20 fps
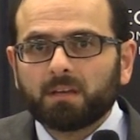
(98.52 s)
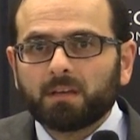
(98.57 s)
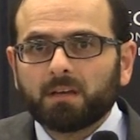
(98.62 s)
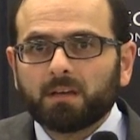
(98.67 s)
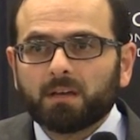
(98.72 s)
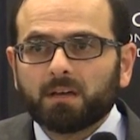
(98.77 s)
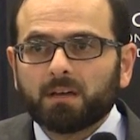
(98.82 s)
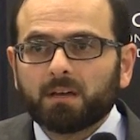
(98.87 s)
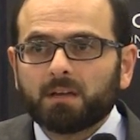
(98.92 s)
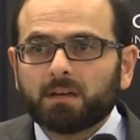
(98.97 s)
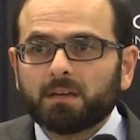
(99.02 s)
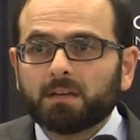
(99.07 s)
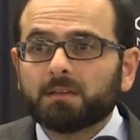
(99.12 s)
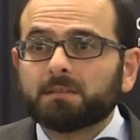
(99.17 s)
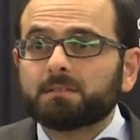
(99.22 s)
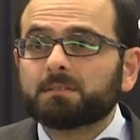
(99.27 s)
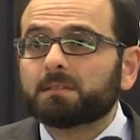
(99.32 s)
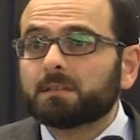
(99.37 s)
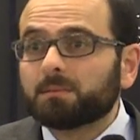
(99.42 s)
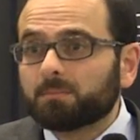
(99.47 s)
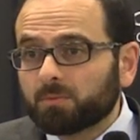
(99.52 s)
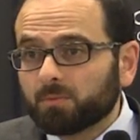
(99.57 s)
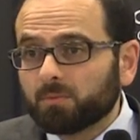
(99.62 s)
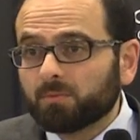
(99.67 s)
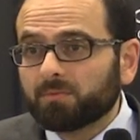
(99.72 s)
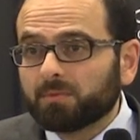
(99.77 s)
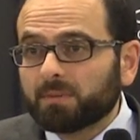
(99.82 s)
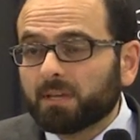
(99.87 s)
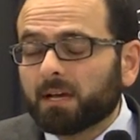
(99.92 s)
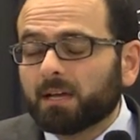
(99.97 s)
Uh, history
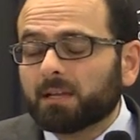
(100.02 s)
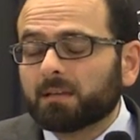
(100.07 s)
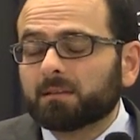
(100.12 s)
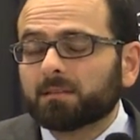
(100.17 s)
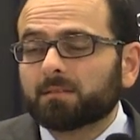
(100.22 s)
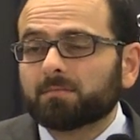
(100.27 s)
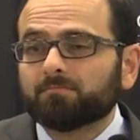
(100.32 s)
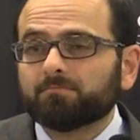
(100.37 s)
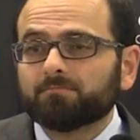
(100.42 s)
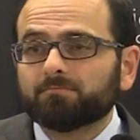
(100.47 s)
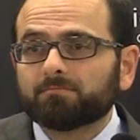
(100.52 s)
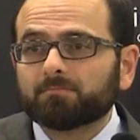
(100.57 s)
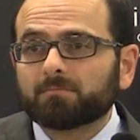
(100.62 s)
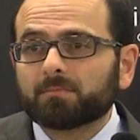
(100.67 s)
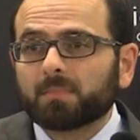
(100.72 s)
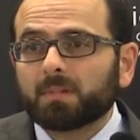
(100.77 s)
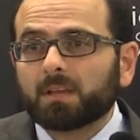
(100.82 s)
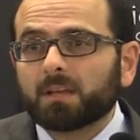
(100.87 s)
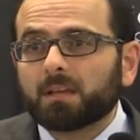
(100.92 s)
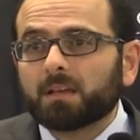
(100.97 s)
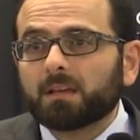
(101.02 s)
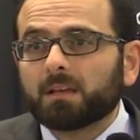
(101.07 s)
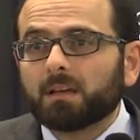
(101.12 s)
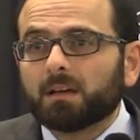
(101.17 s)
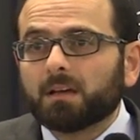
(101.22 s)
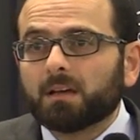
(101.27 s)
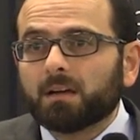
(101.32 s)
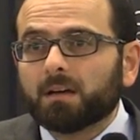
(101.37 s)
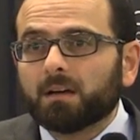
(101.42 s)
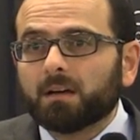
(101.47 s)
proved that
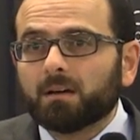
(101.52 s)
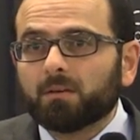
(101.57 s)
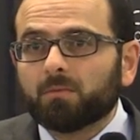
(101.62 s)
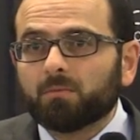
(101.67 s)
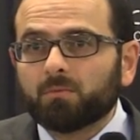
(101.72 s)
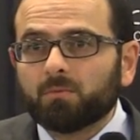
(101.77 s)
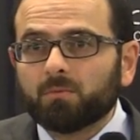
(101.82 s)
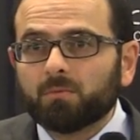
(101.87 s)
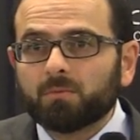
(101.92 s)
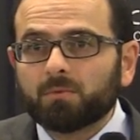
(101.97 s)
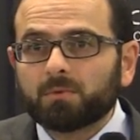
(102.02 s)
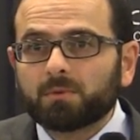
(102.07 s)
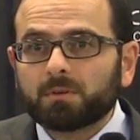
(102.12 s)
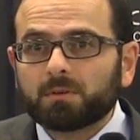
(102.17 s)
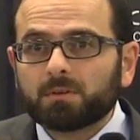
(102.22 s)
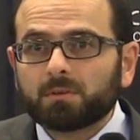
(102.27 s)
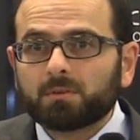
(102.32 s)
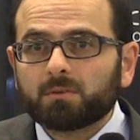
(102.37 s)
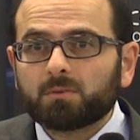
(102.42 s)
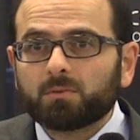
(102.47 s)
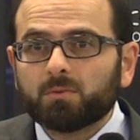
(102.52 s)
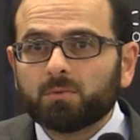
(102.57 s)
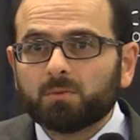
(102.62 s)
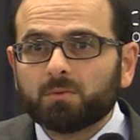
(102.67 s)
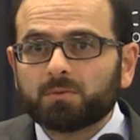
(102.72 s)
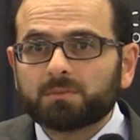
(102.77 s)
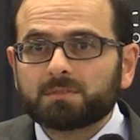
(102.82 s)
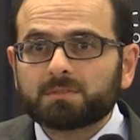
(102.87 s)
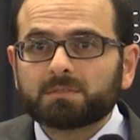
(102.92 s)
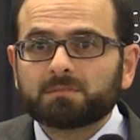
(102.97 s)
uh, war
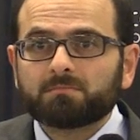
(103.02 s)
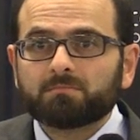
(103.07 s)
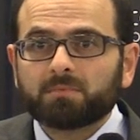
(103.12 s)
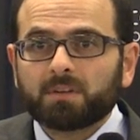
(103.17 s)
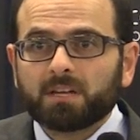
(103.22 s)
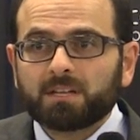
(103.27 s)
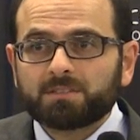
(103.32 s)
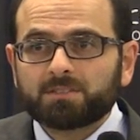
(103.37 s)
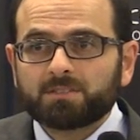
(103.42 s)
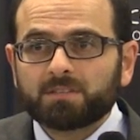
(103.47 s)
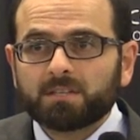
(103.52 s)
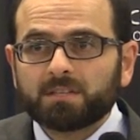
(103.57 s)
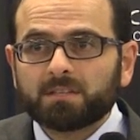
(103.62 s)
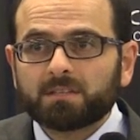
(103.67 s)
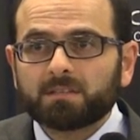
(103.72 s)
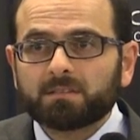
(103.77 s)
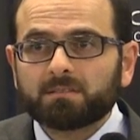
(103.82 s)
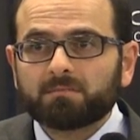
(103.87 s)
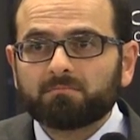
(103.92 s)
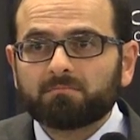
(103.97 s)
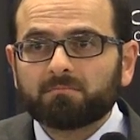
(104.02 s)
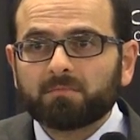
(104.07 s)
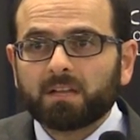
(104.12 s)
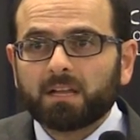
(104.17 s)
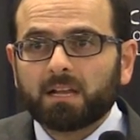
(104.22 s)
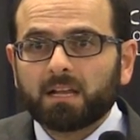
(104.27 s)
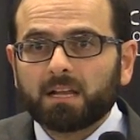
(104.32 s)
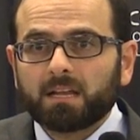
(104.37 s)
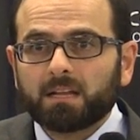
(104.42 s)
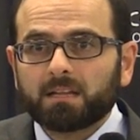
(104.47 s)
caused bloodshed
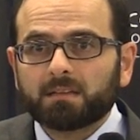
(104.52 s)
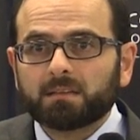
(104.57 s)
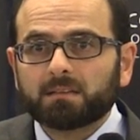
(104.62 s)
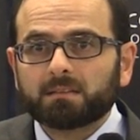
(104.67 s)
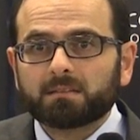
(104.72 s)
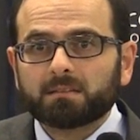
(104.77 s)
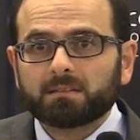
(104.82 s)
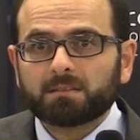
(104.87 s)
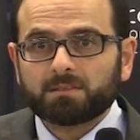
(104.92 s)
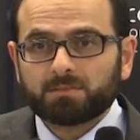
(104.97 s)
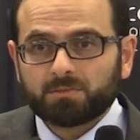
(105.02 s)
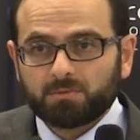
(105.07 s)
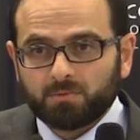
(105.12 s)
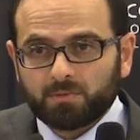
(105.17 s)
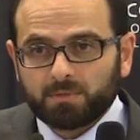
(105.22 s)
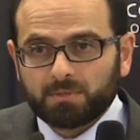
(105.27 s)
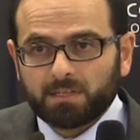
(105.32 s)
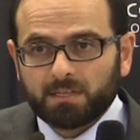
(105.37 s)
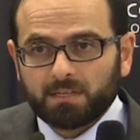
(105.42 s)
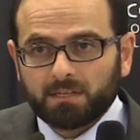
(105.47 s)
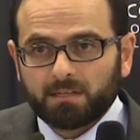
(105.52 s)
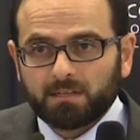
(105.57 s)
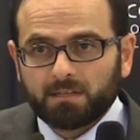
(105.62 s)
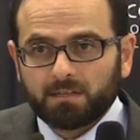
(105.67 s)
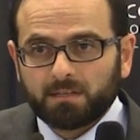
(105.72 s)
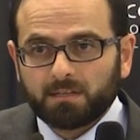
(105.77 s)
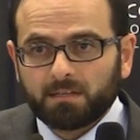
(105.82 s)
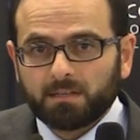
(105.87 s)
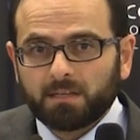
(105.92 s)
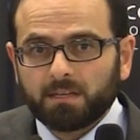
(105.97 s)
and disorder.
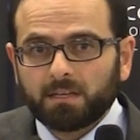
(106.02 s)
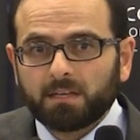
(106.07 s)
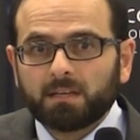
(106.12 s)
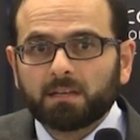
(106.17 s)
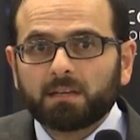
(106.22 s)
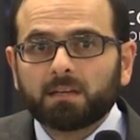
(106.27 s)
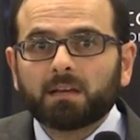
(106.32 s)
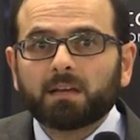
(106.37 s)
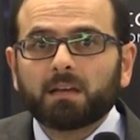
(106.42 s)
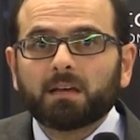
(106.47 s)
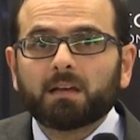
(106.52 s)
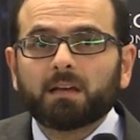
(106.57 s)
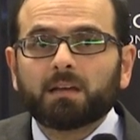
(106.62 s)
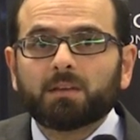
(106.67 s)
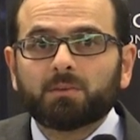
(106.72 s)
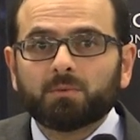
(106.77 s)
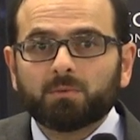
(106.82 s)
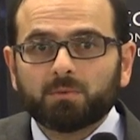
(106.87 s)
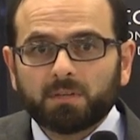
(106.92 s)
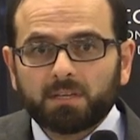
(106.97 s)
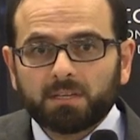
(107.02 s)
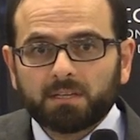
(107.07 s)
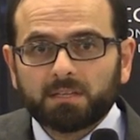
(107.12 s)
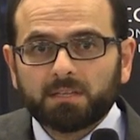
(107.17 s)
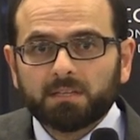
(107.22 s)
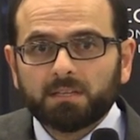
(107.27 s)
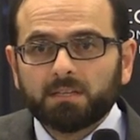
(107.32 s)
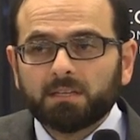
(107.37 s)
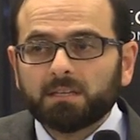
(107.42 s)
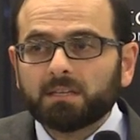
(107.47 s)
Uh,
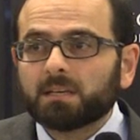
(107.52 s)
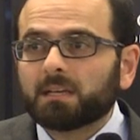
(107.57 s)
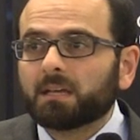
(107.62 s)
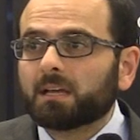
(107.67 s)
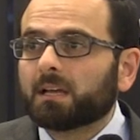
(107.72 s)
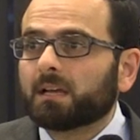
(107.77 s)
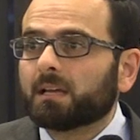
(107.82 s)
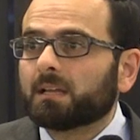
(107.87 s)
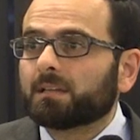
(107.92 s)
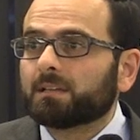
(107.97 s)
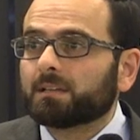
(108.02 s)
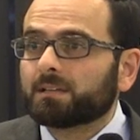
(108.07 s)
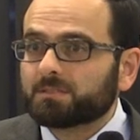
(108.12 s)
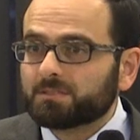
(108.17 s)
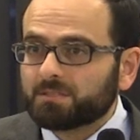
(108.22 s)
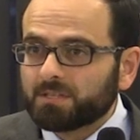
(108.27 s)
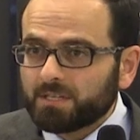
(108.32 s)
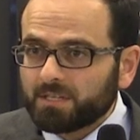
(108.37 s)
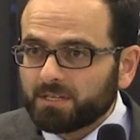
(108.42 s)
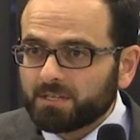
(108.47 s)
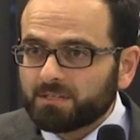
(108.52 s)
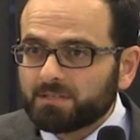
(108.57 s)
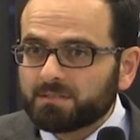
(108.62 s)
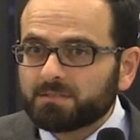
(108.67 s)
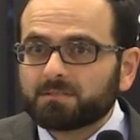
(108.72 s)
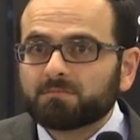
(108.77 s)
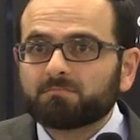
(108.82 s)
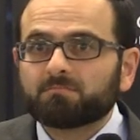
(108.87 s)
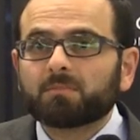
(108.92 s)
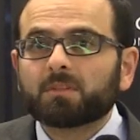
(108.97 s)
unity and
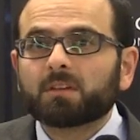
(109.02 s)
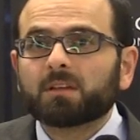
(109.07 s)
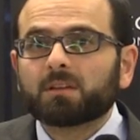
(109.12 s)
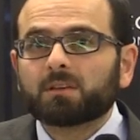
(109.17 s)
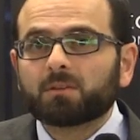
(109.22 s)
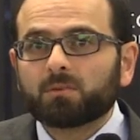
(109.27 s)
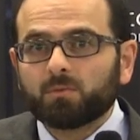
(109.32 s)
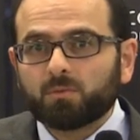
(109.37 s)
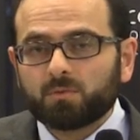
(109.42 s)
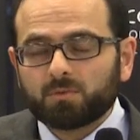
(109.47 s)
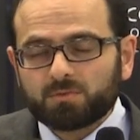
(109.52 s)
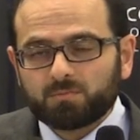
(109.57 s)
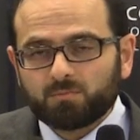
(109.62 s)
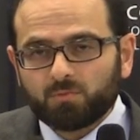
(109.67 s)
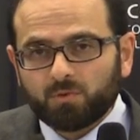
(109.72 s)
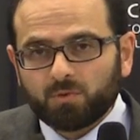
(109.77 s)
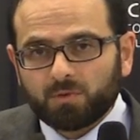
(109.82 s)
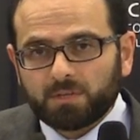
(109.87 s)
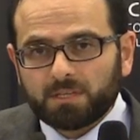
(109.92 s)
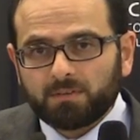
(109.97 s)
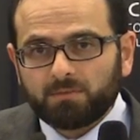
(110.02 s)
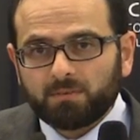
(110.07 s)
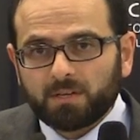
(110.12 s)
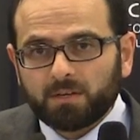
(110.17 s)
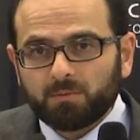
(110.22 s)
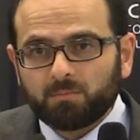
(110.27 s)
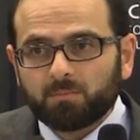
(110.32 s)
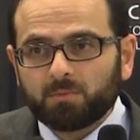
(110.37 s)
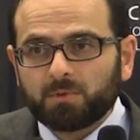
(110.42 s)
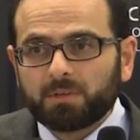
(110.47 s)
exchange cause more
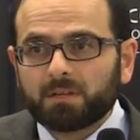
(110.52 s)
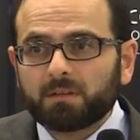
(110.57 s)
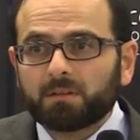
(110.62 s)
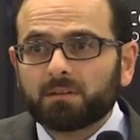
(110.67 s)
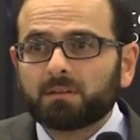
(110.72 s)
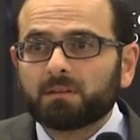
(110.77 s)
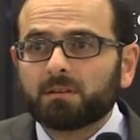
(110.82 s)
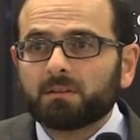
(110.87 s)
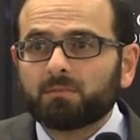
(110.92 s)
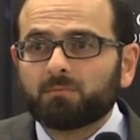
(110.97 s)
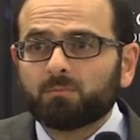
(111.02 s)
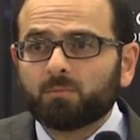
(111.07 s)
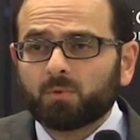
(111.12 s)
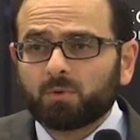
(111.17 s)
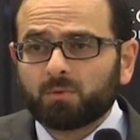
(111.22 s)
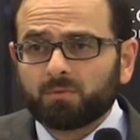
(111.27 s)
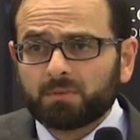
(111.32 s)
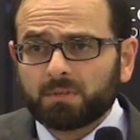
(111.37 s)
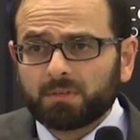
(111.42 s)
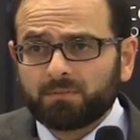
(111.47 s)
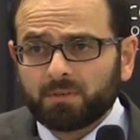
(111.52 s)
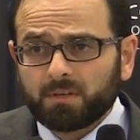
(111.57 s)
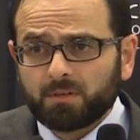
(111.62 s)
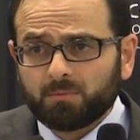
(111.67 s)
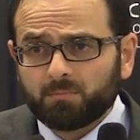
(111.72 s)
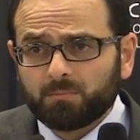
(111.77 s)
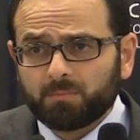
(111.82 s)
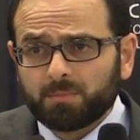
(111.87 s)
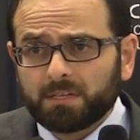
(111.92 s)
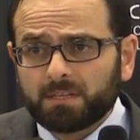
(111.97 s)
development, more
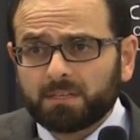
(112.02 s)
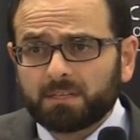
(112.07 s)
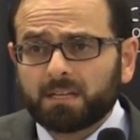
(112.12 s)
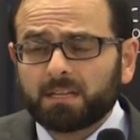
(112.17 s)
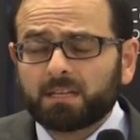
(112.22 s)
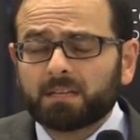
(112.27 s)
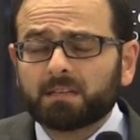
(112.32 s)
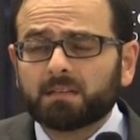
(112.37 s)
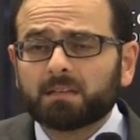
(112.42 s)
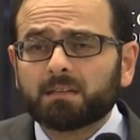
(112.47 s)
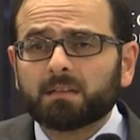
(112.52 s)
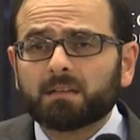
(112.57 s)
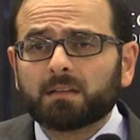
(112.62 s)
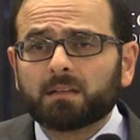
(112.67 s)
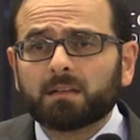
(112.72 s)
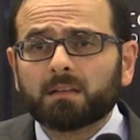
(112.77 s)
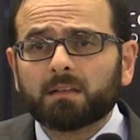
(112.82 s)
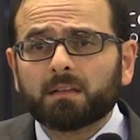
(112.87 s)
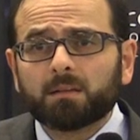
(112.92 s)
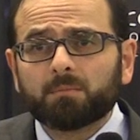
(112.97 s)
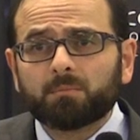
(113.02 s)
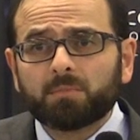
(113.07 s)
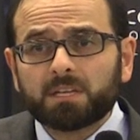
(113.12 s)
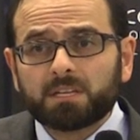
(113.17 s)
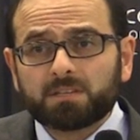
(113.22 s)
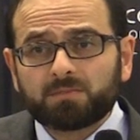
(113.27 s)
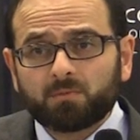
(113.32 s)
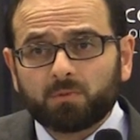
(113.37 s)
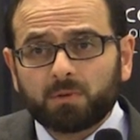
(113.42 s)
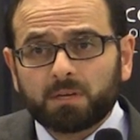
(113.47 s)
development and
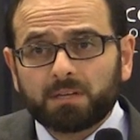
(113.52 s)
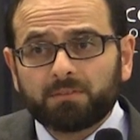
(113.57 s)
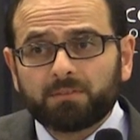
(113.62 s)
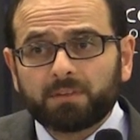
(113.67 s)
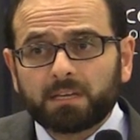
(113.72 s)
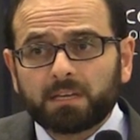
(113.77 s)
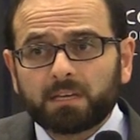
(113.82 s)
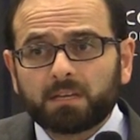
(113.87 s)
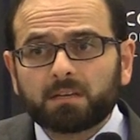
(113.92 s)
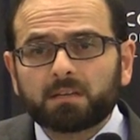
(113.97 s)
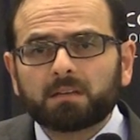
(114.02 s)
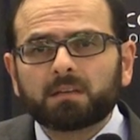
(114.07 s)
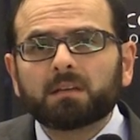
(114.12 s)
peaceful living